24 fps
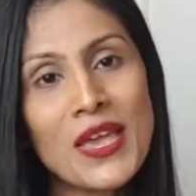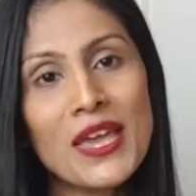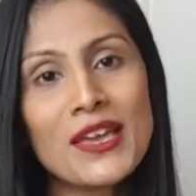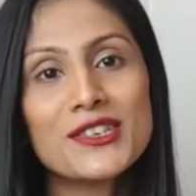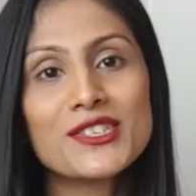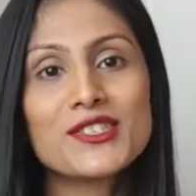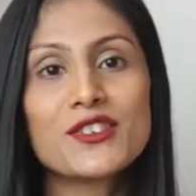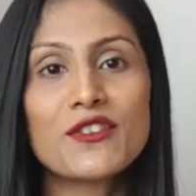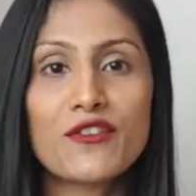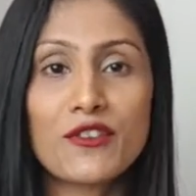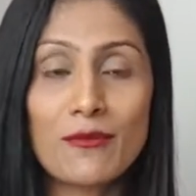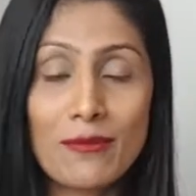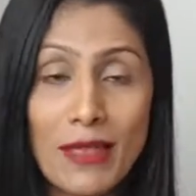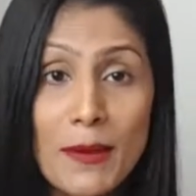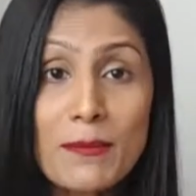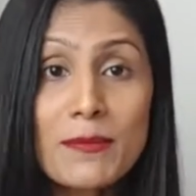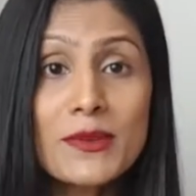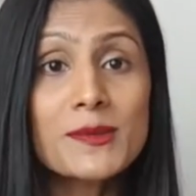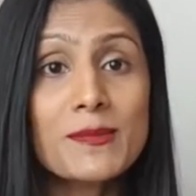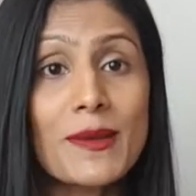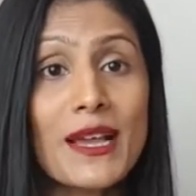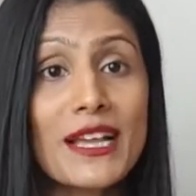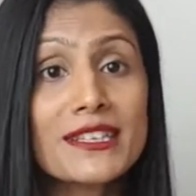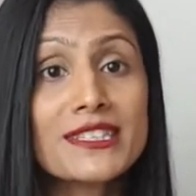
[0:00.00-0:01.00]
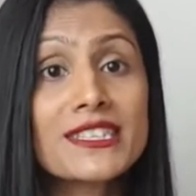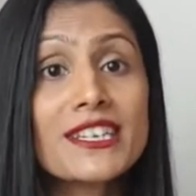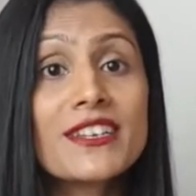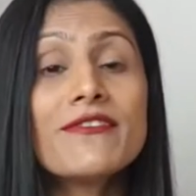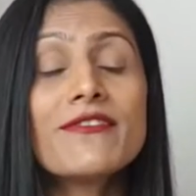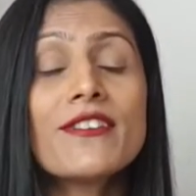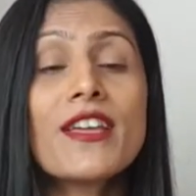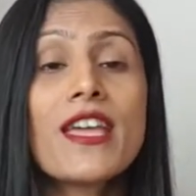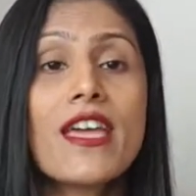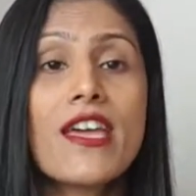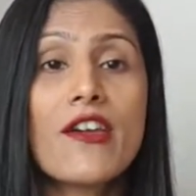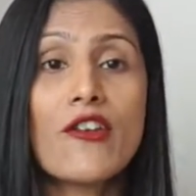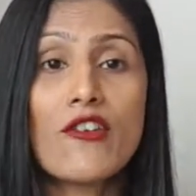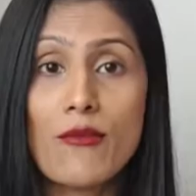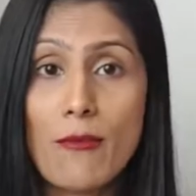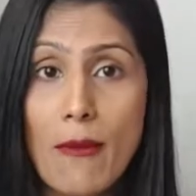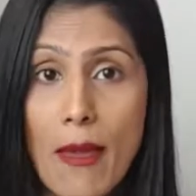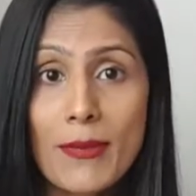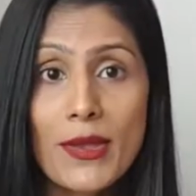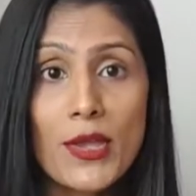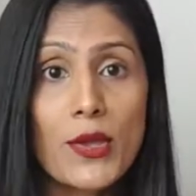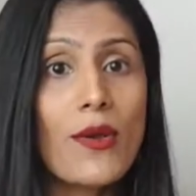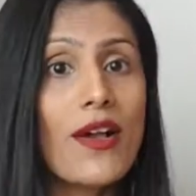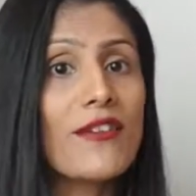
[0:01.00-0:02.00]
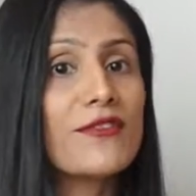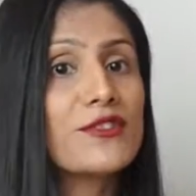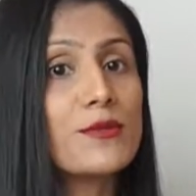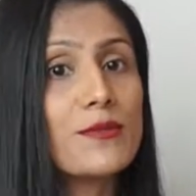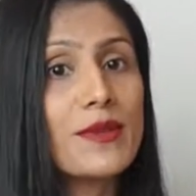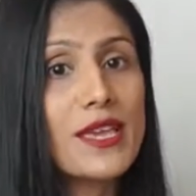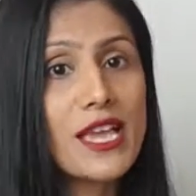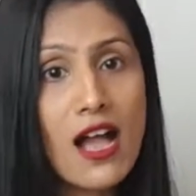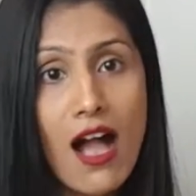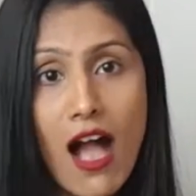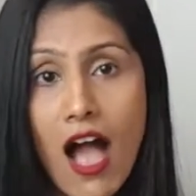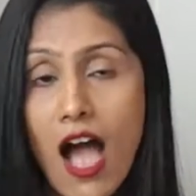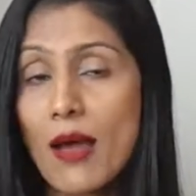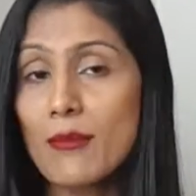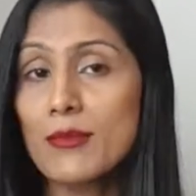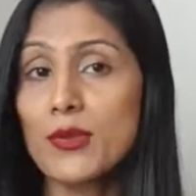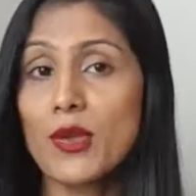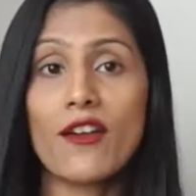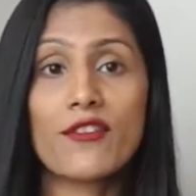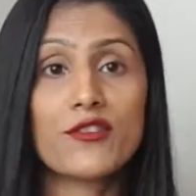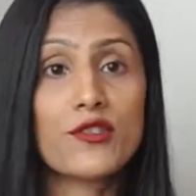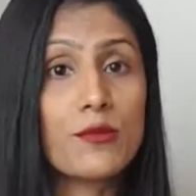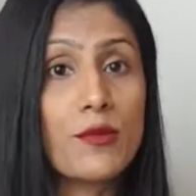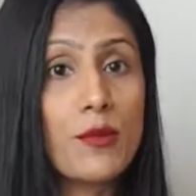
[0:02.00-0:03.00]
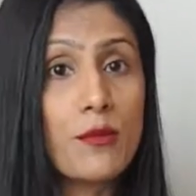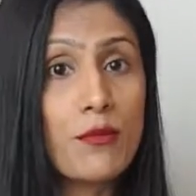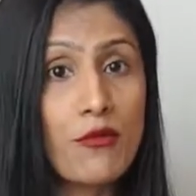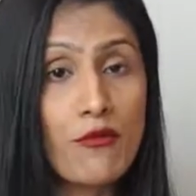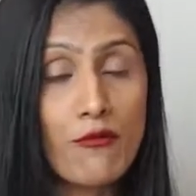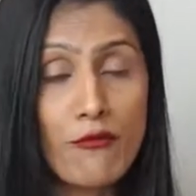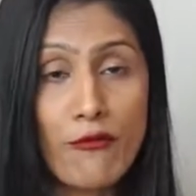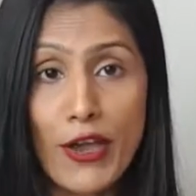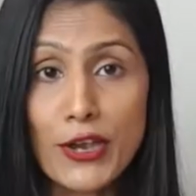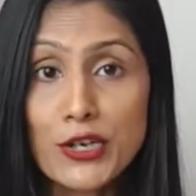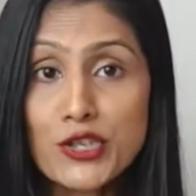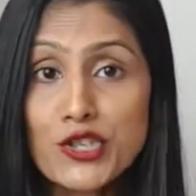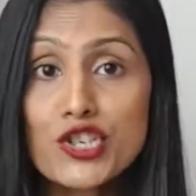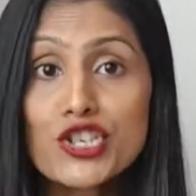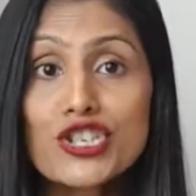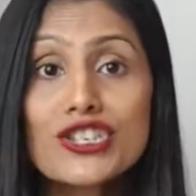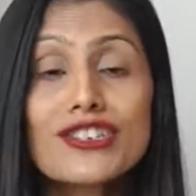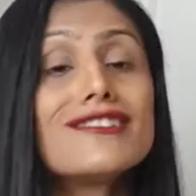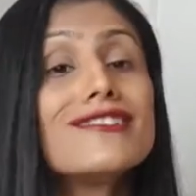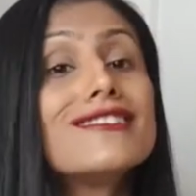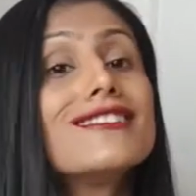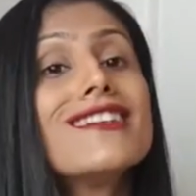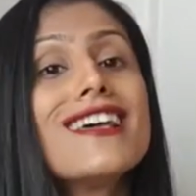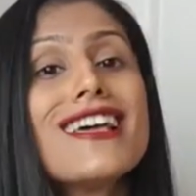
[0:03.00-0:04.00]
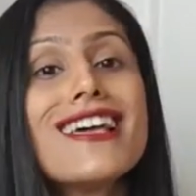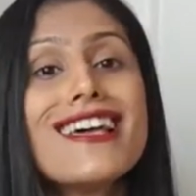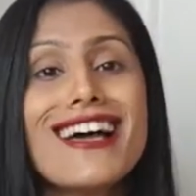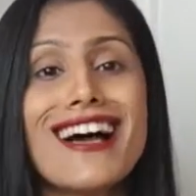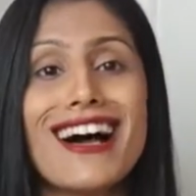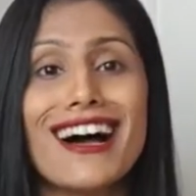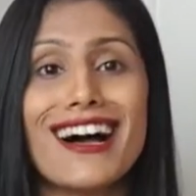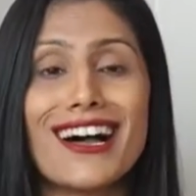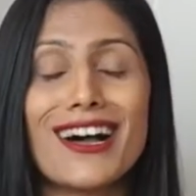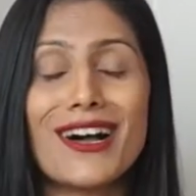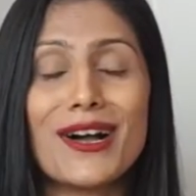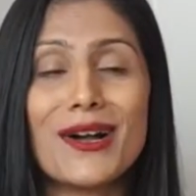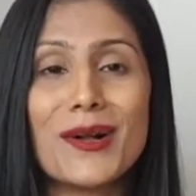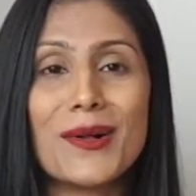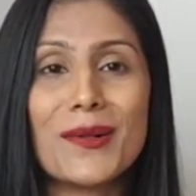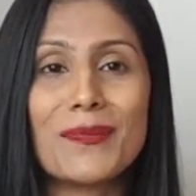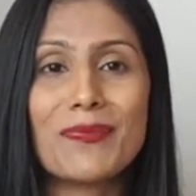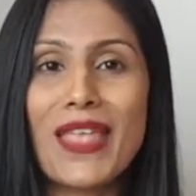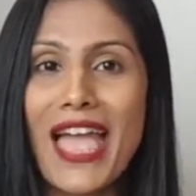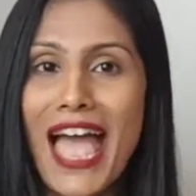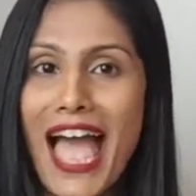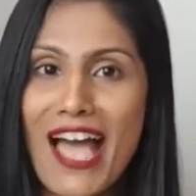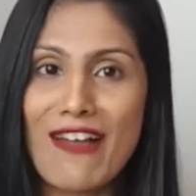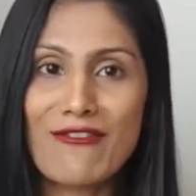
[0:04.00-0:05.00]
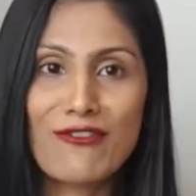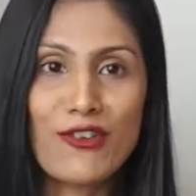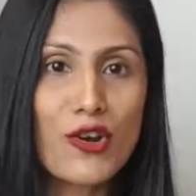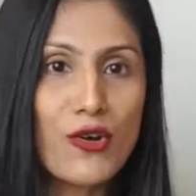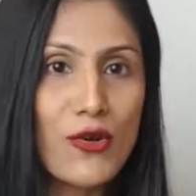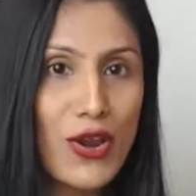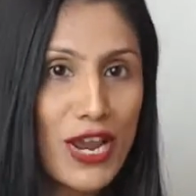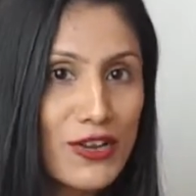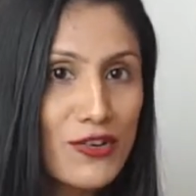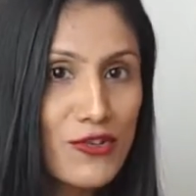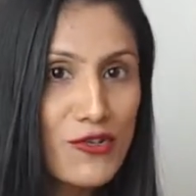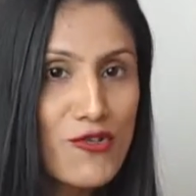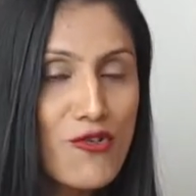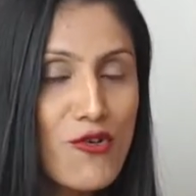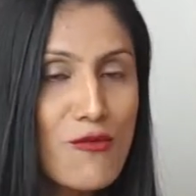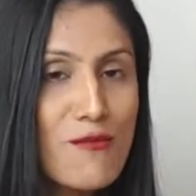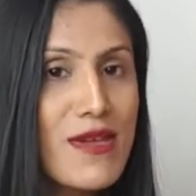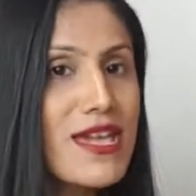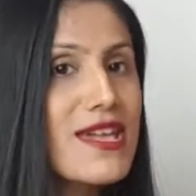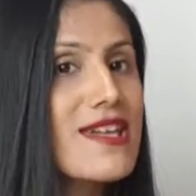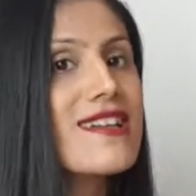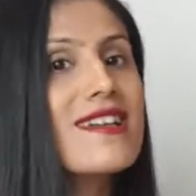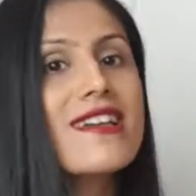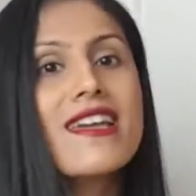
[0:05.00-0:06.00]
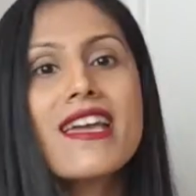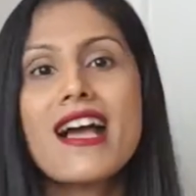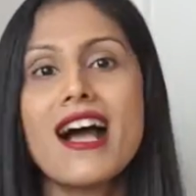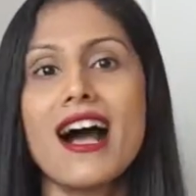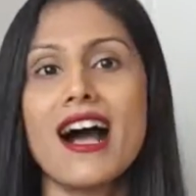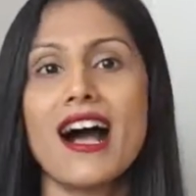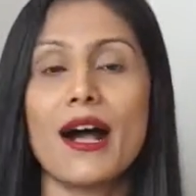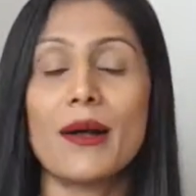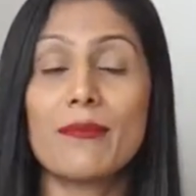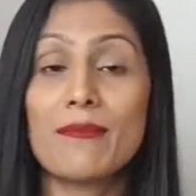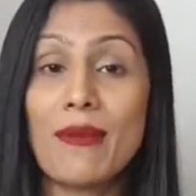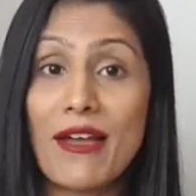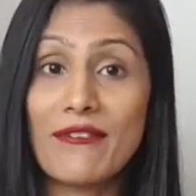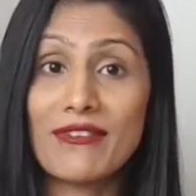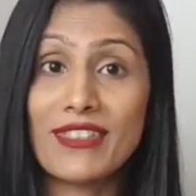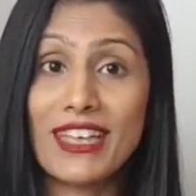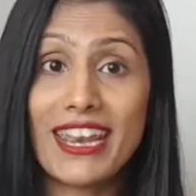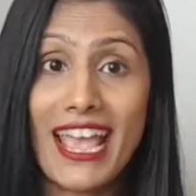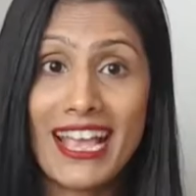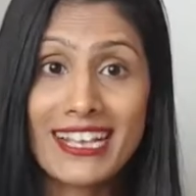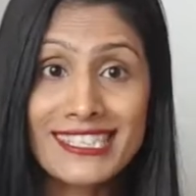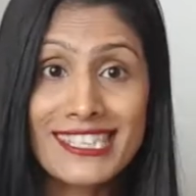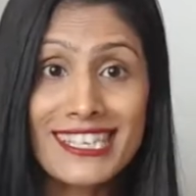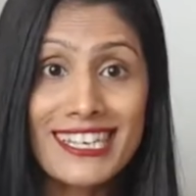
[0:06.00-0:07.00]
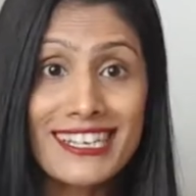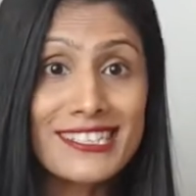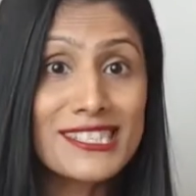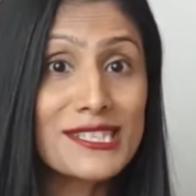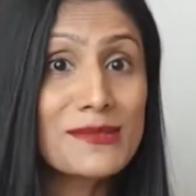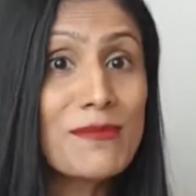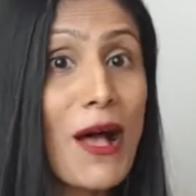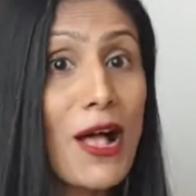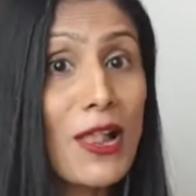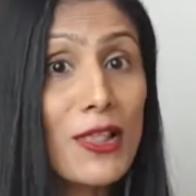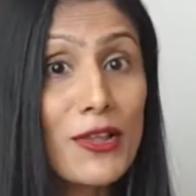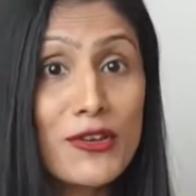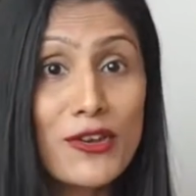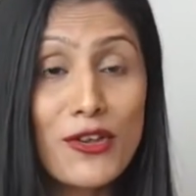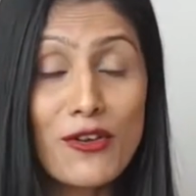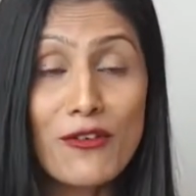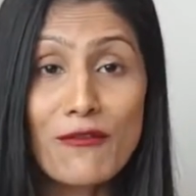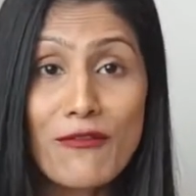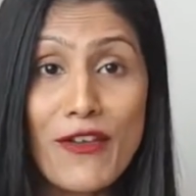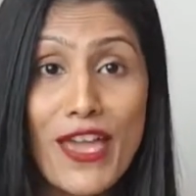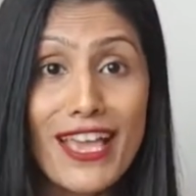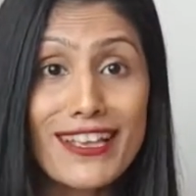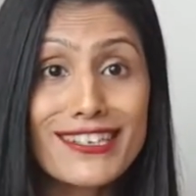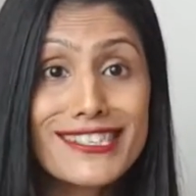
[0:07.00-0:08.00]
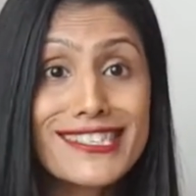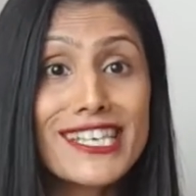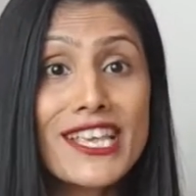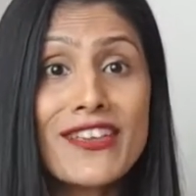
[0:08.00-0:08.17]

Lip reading: So from that perspective, remember you have to be calm, you have to be professional, have great grooming, have that excellent smile on your face.